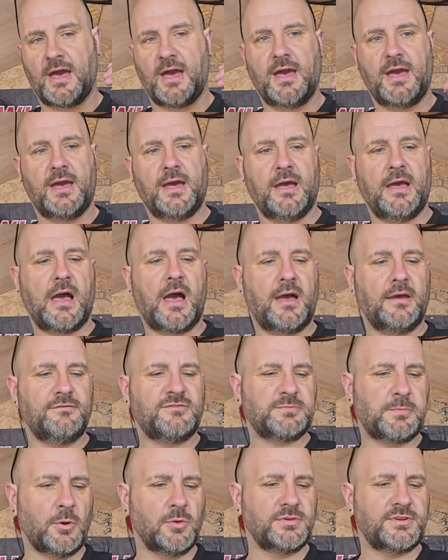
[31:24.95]
I've
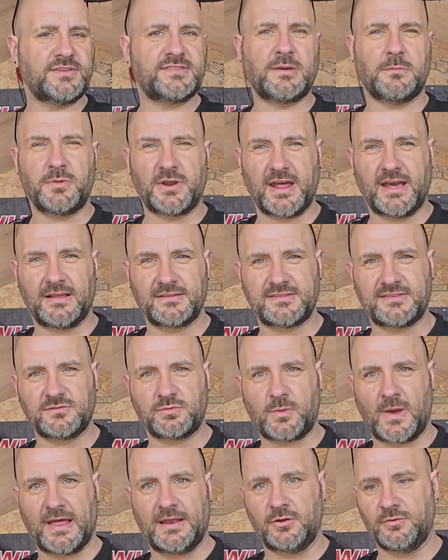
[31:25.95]
spoken to someone else as
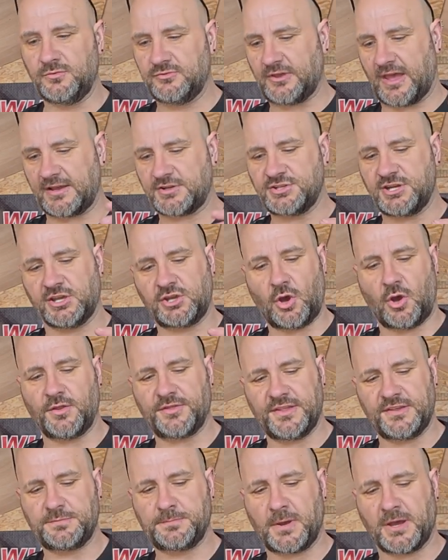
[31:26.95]
well who's actually
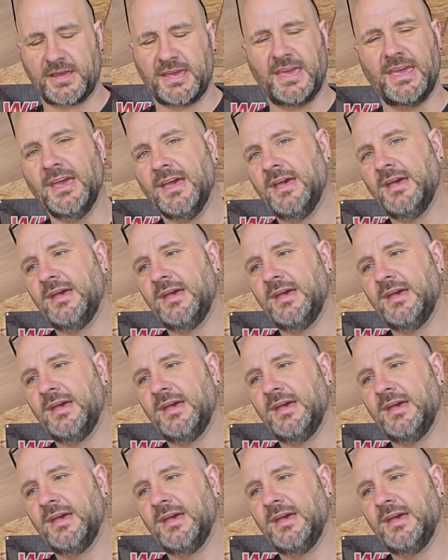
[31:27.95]
got this buggy,